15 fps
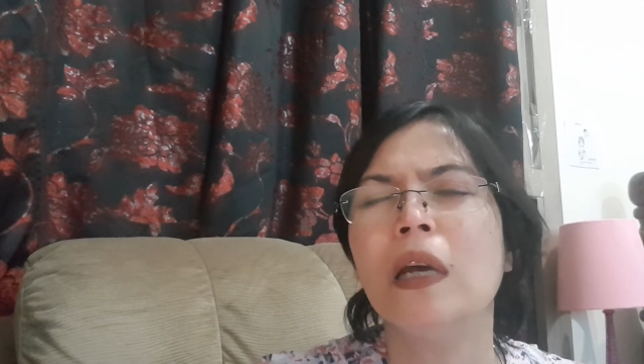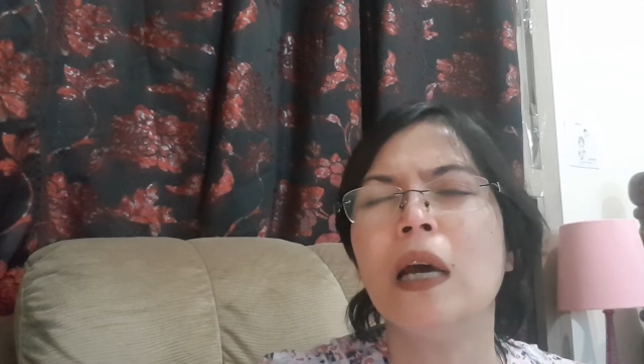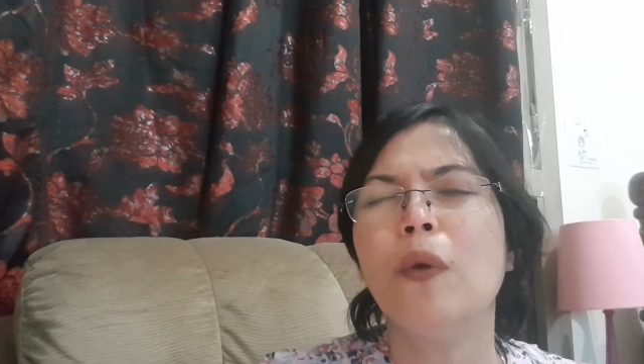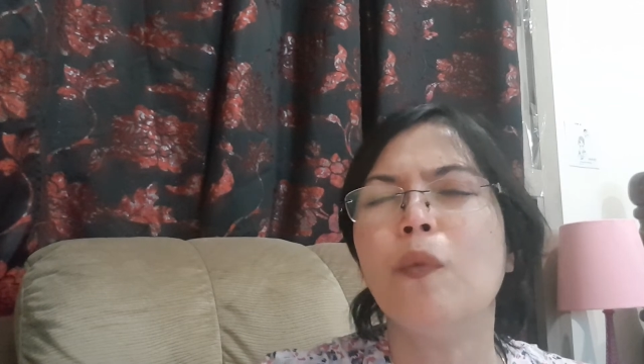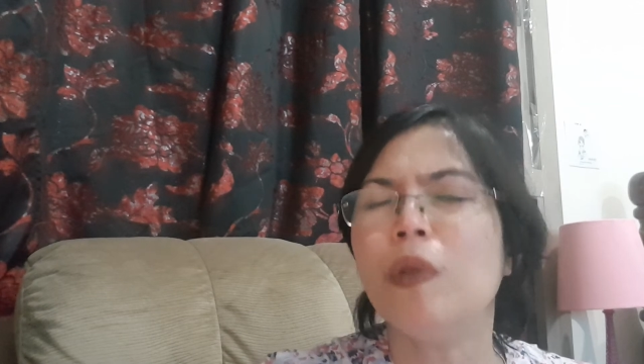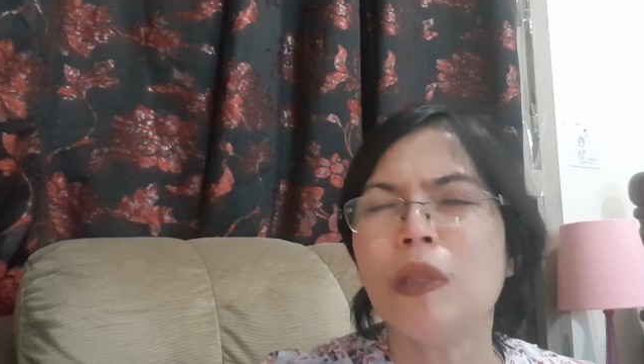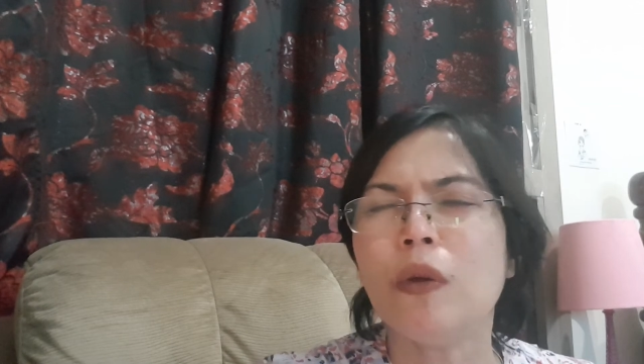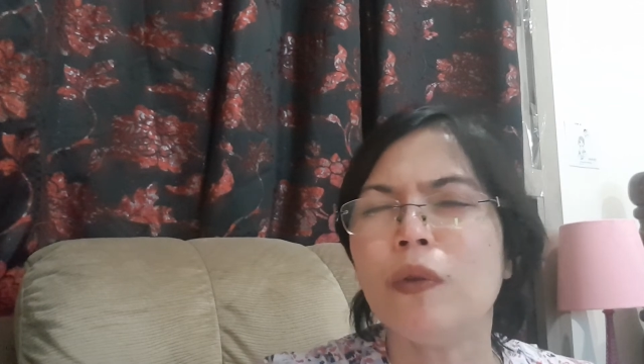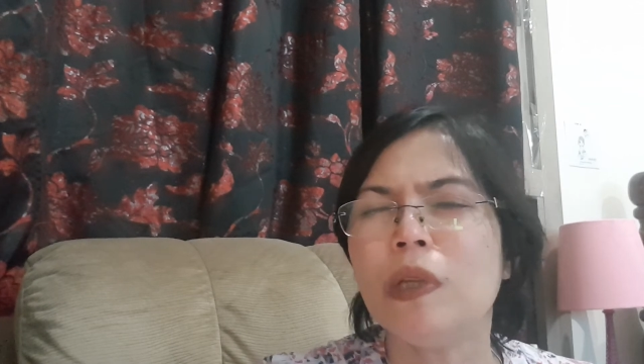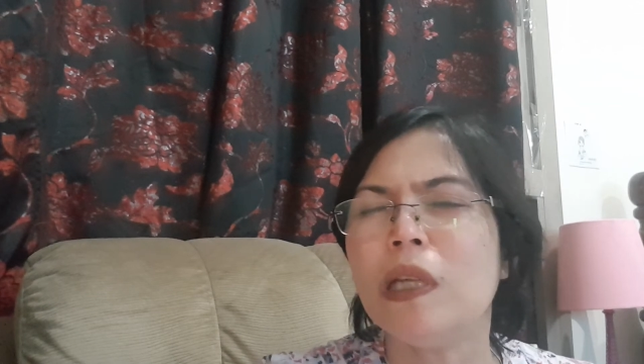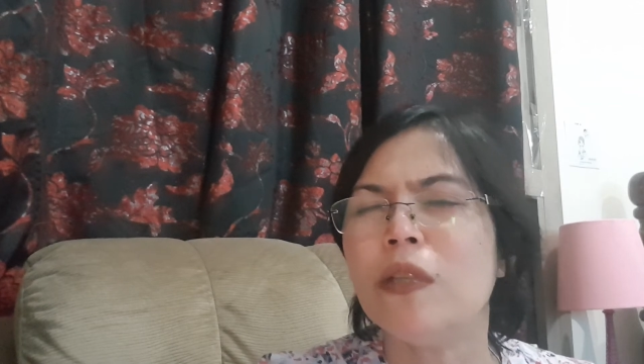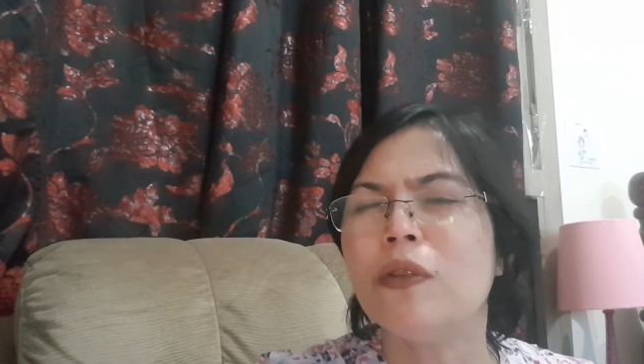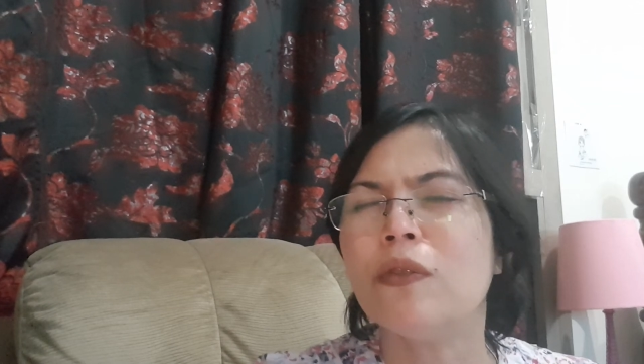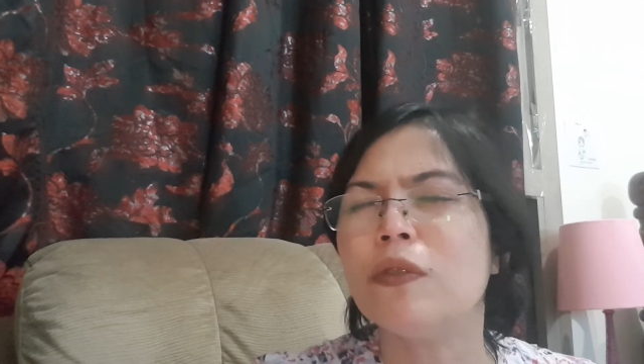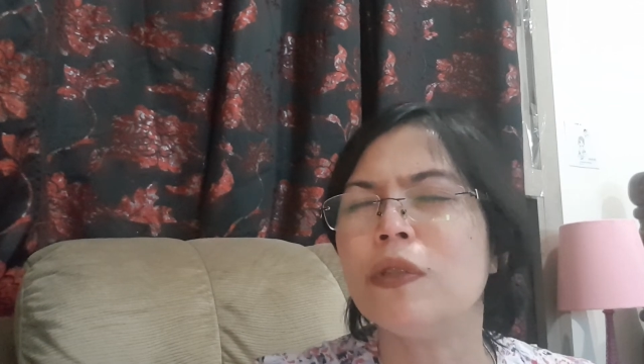We don't
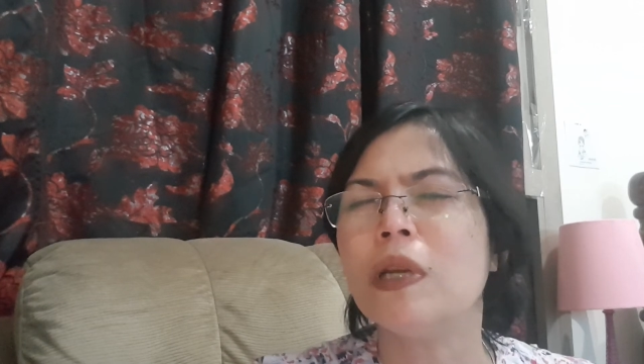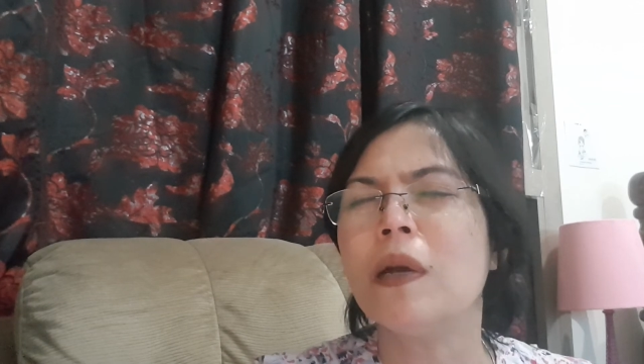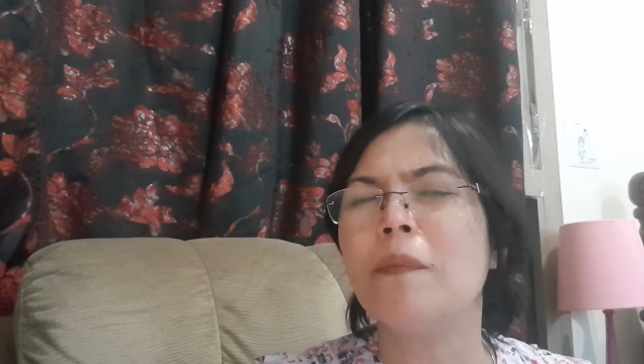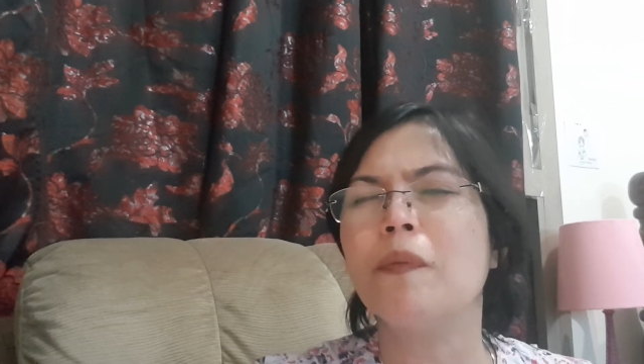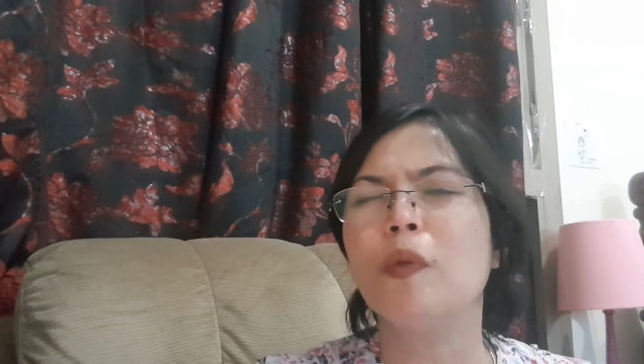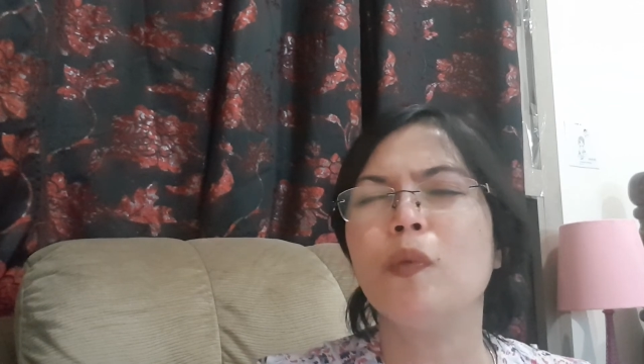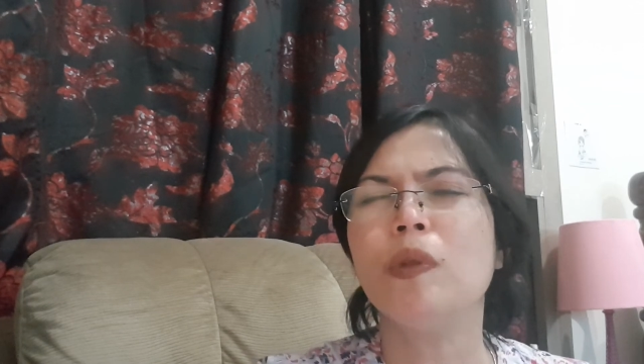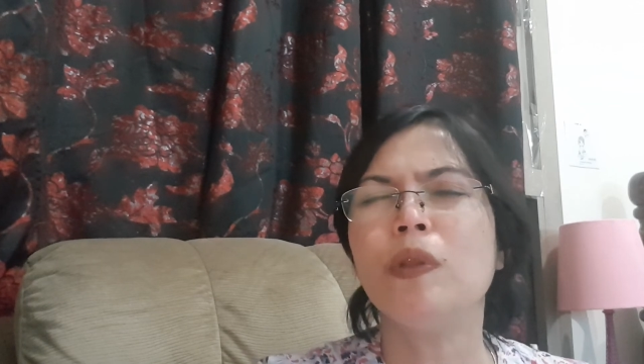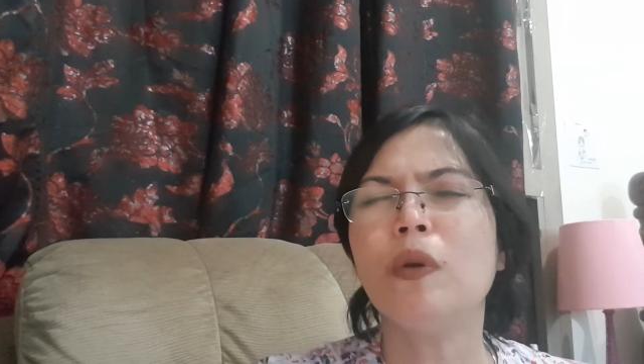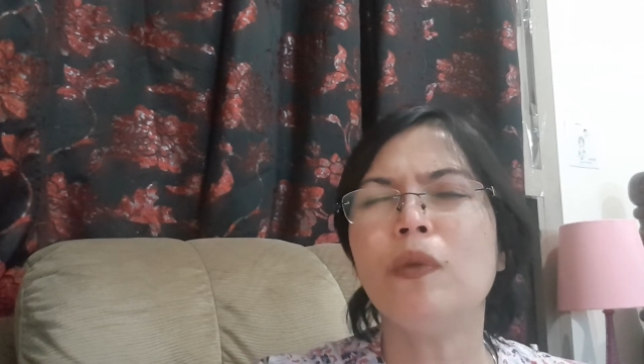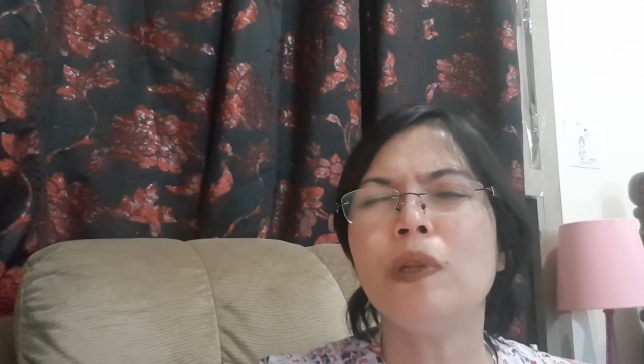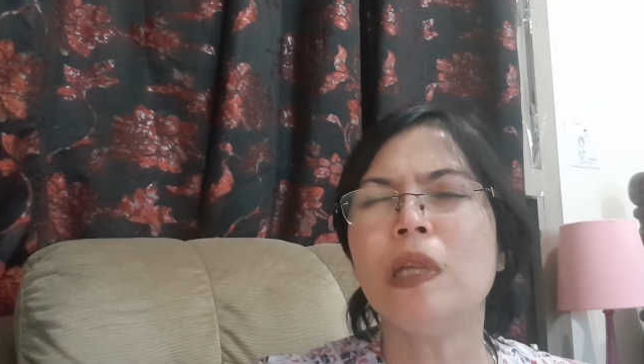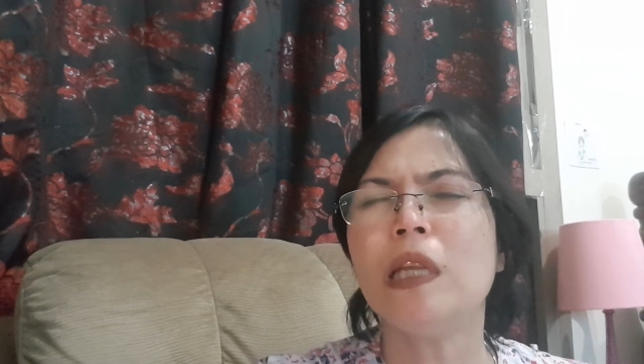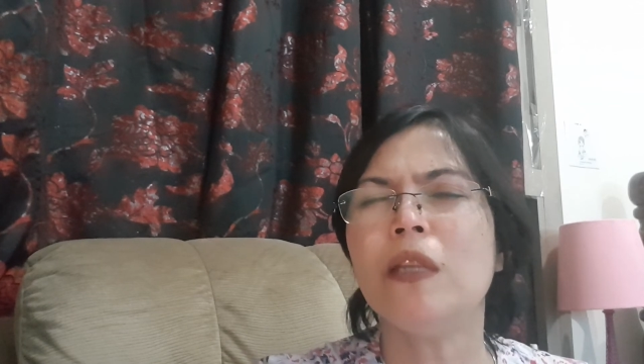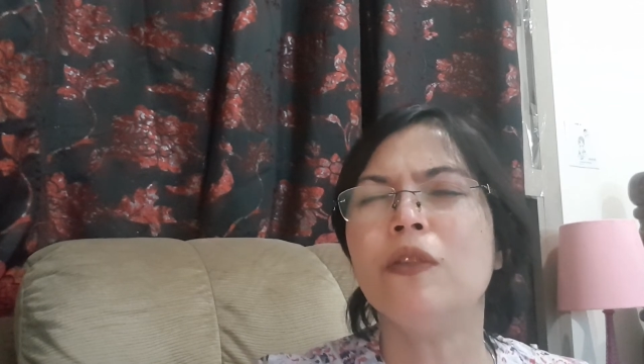need your job. We don't
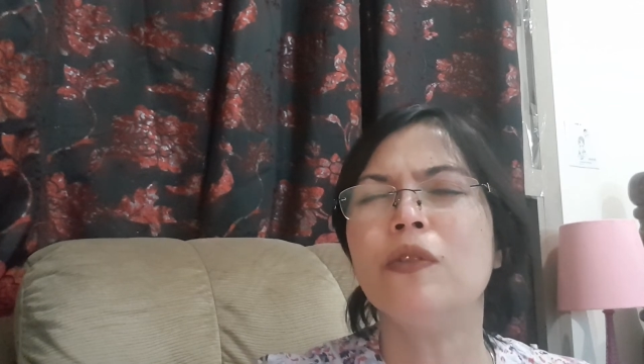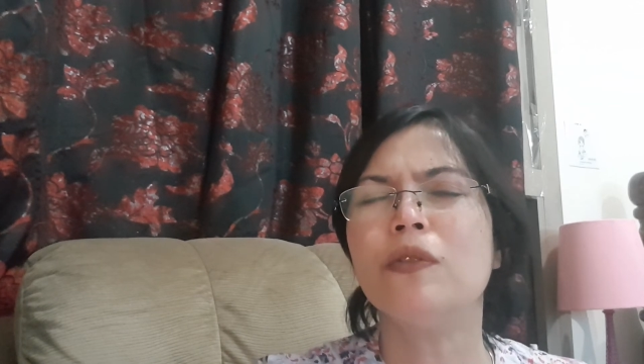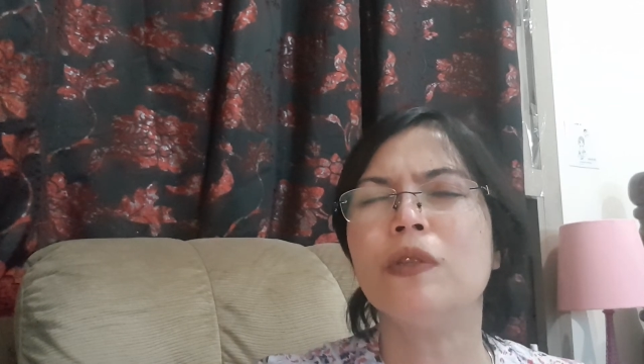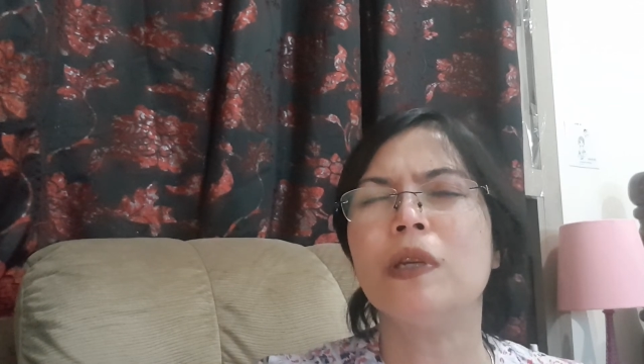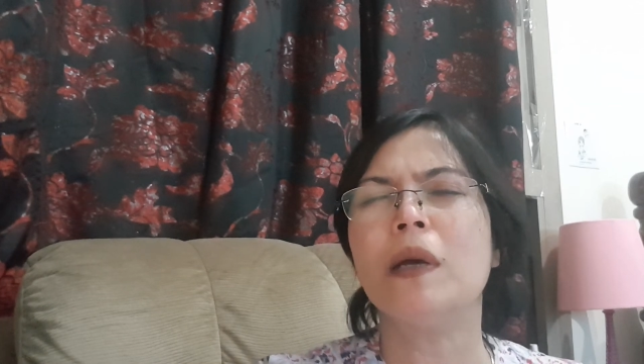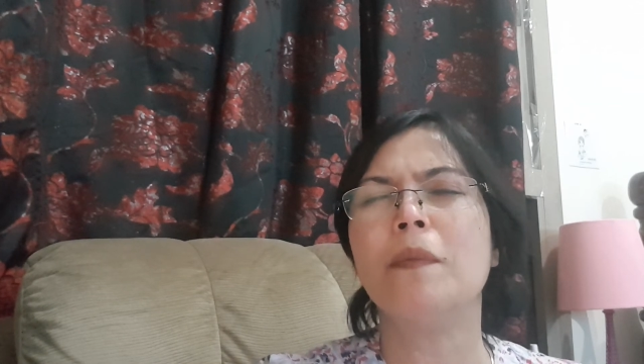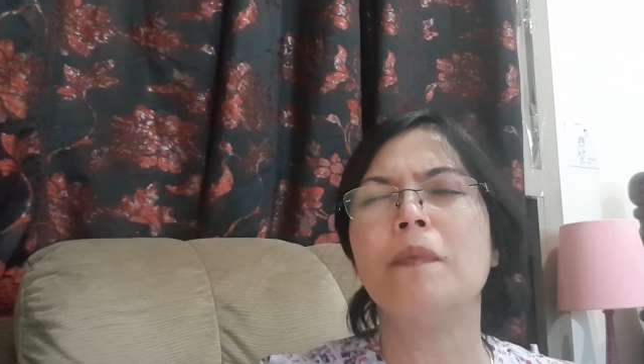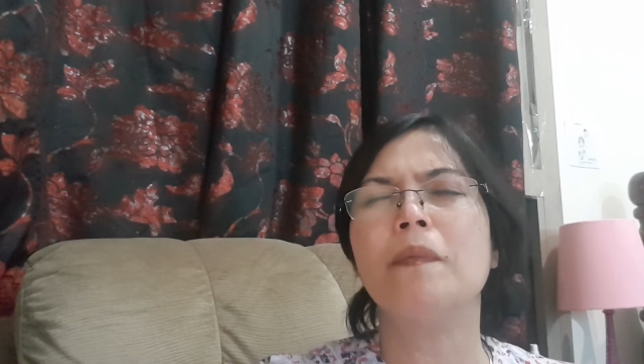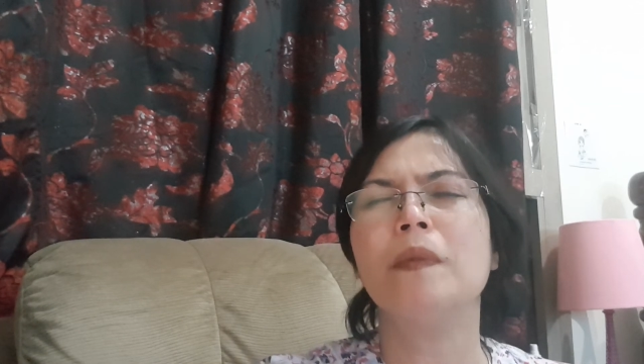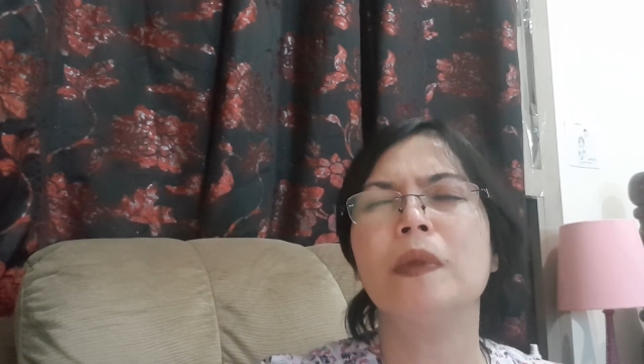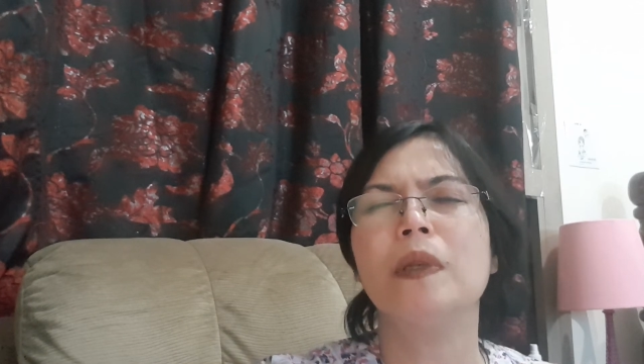need your job.